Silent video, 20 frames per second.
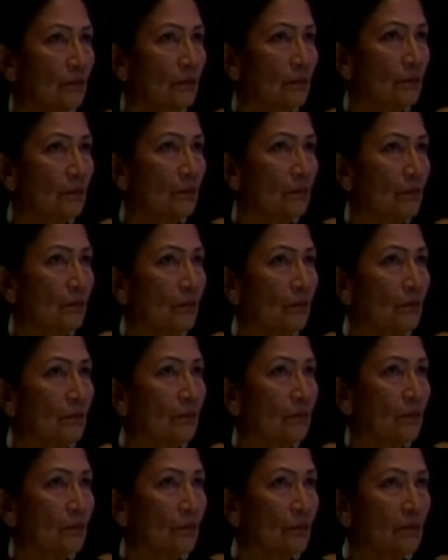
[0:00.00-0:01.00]
I have
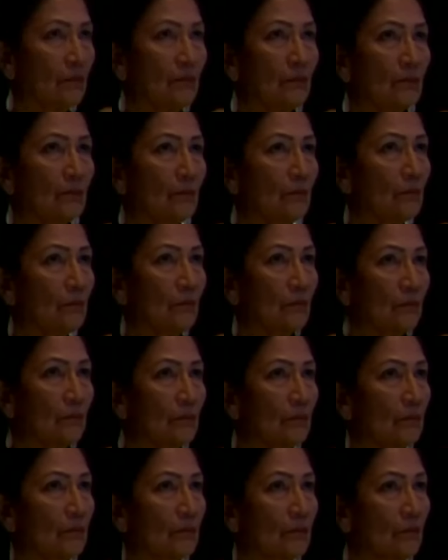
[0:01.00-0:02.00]
my role, but with
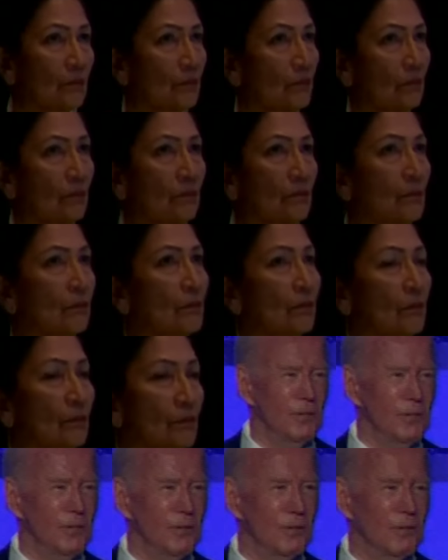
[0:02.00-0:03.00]
all due respect, so do
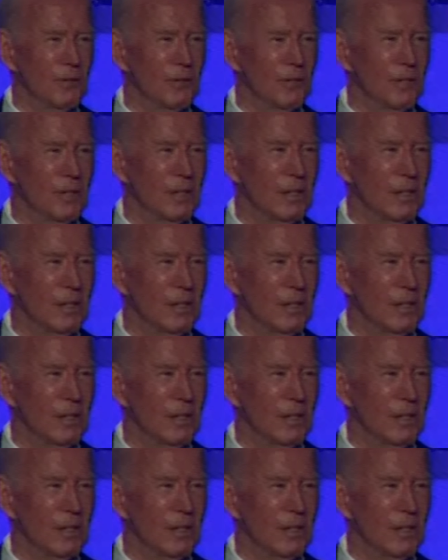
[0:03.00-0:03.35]
you.